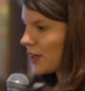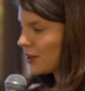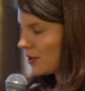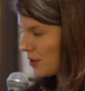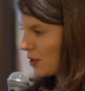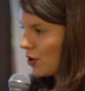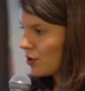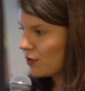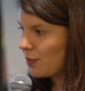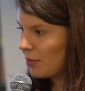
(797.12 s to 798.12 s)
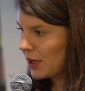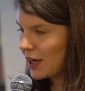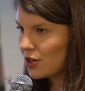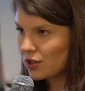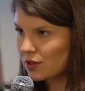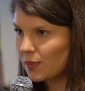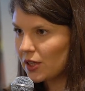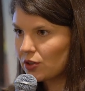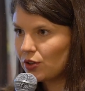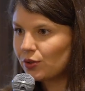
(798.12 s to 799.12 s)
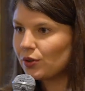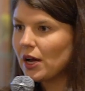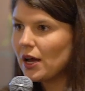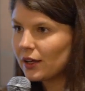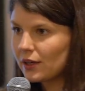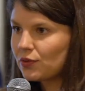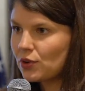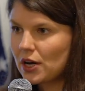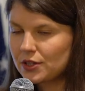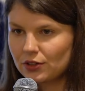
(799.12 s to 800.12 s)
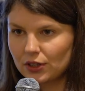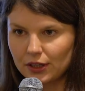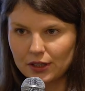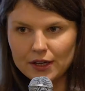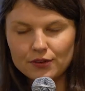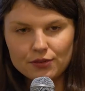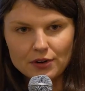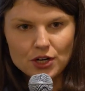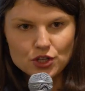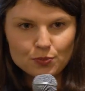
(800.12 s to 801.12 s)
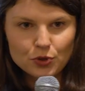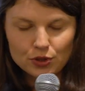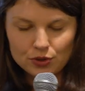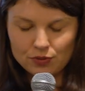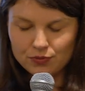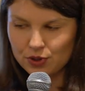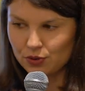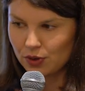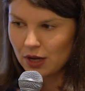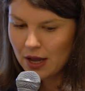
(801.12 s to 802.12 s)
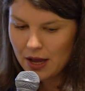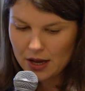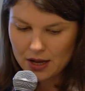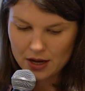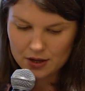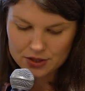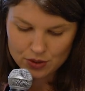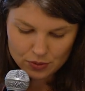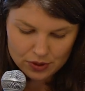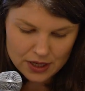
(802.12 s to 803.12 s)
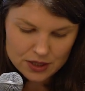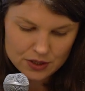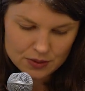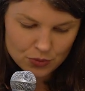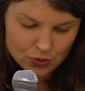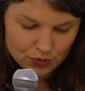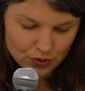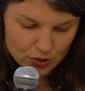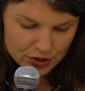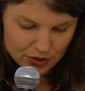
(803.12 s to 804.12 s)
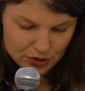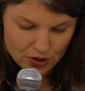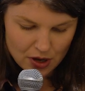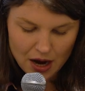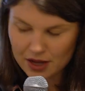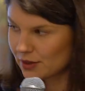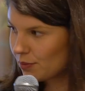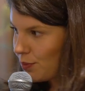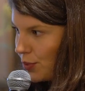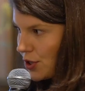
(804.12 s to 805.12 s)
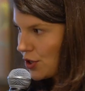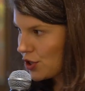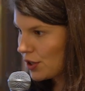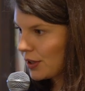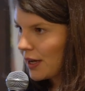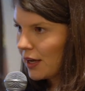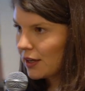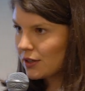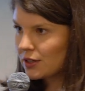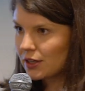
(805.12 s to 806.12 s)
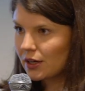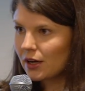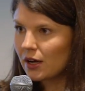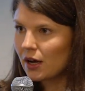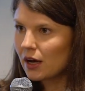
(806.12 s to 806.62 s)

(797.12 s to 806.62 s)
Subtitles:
right? It's a lot of publications, but you give to us a really fresh point of view. So let's move also to other position and